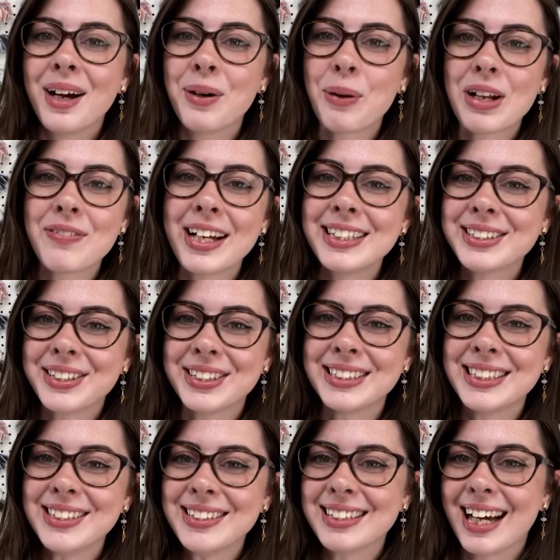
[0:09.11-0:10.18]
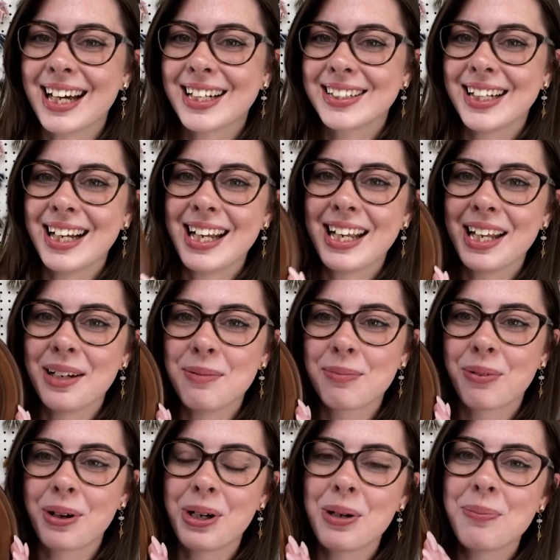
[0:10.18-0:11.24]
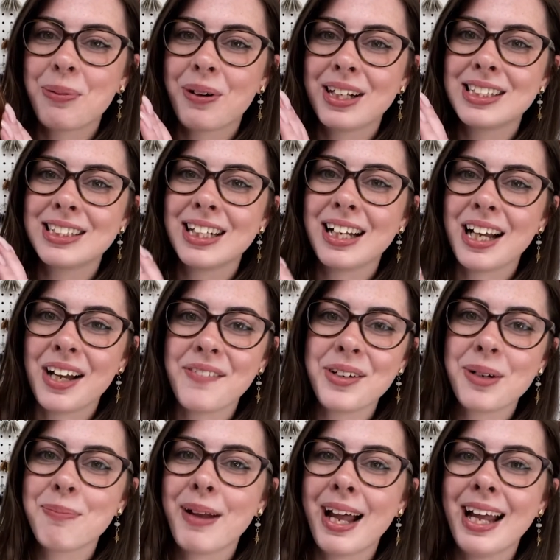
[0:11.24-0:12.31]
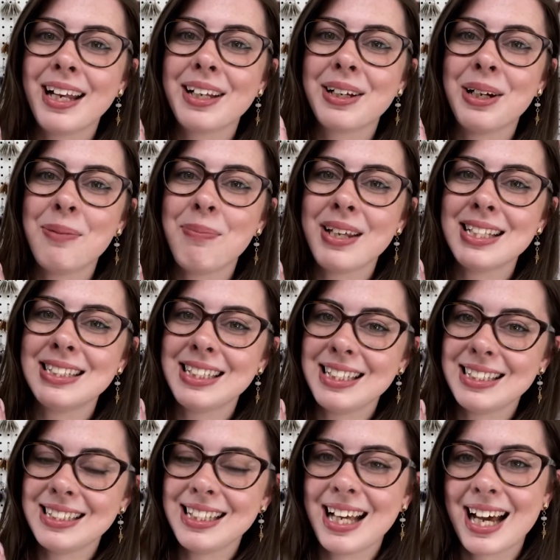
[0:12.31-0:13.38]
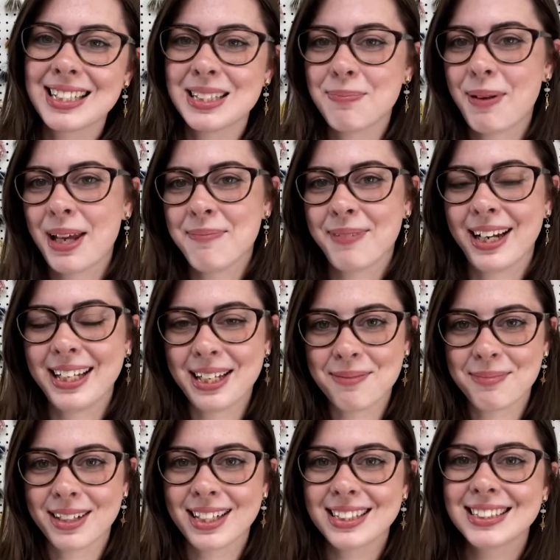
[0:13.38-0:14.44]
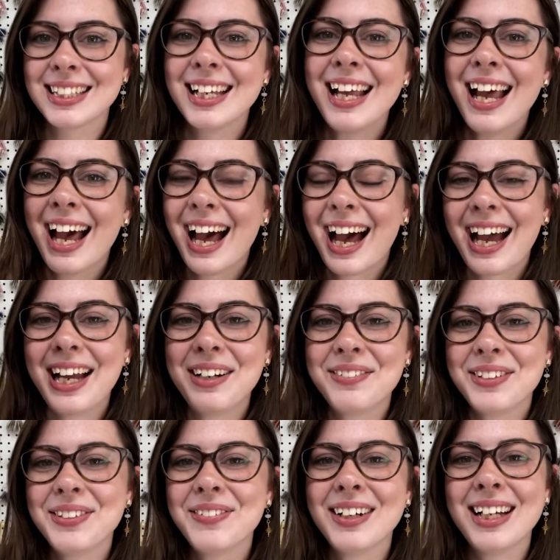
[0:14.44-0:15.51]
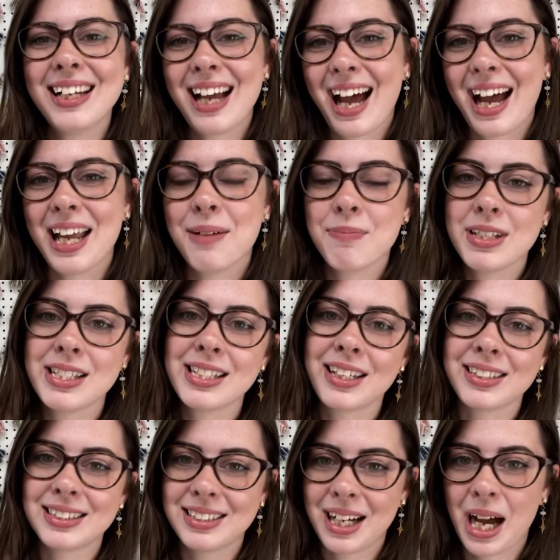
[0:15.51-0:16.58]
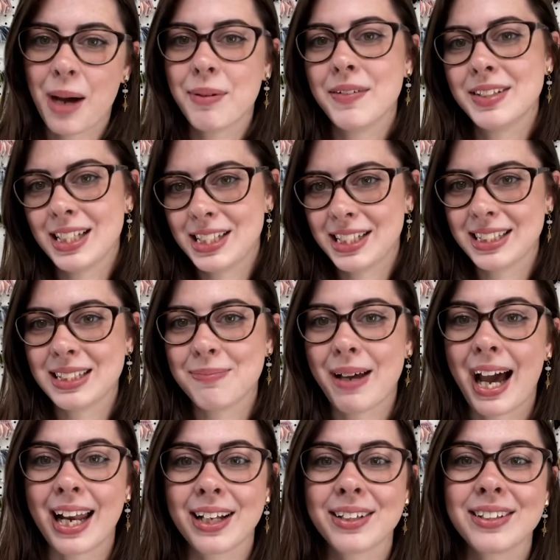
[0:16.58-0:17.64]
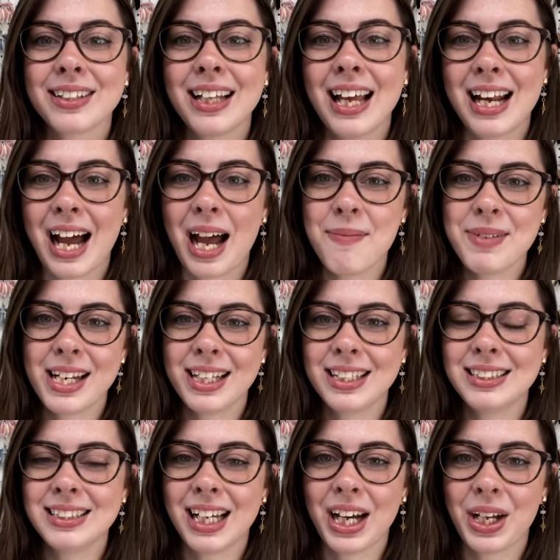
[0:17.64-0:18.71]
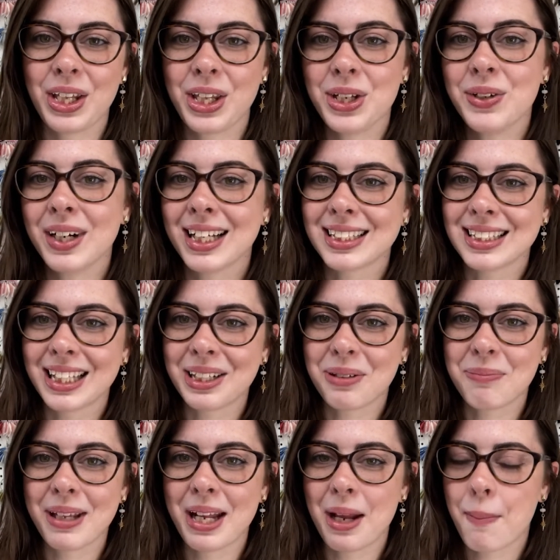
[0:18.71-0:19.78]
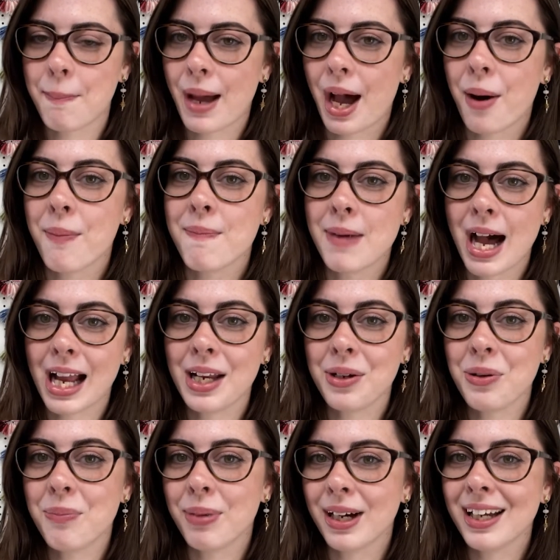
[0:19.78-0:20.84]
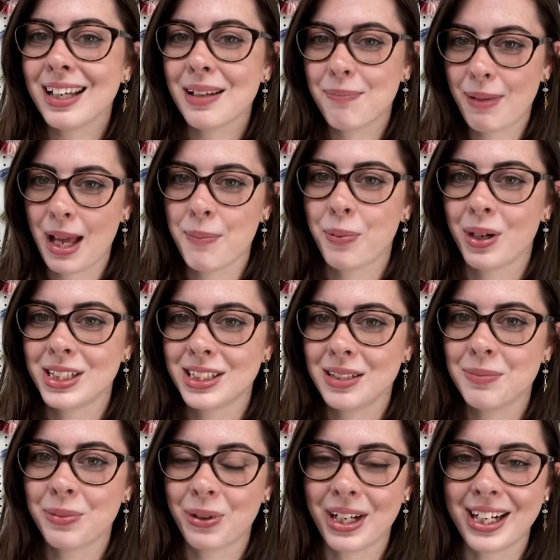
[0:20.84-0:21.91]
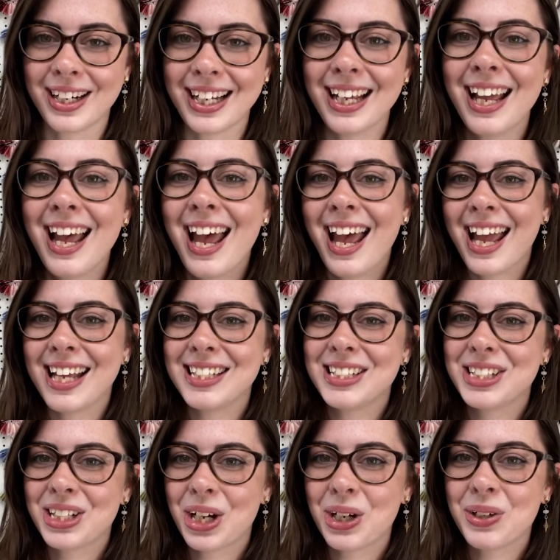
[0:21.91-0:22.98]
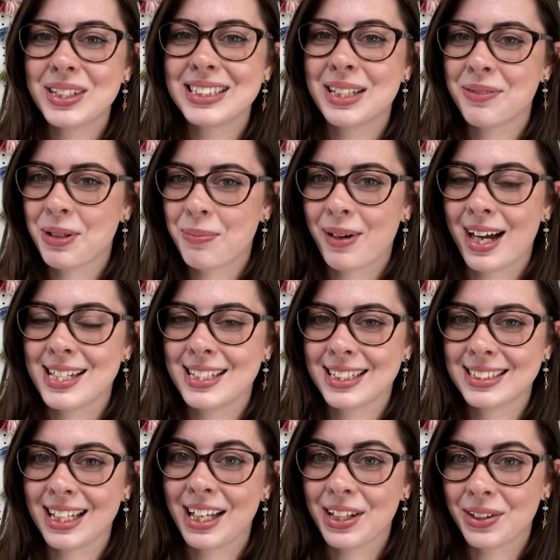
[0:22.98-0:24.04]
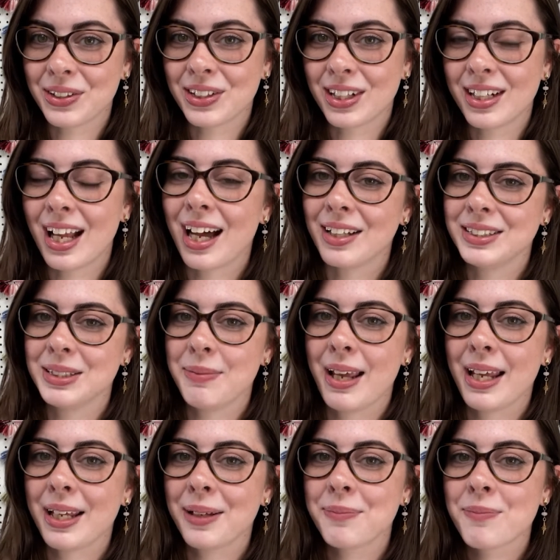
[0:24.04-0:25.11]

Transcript: What if I told you that creating an embroidered portrait of your pet could be as easy as a paint by numbers? Hi everyone, I am Michelle Staub of Stitching Sabbatical, and I'm here to tell you a little bit about my new book, Pet Portrait Embroidery, and show some of the projects that you'll learn how to make.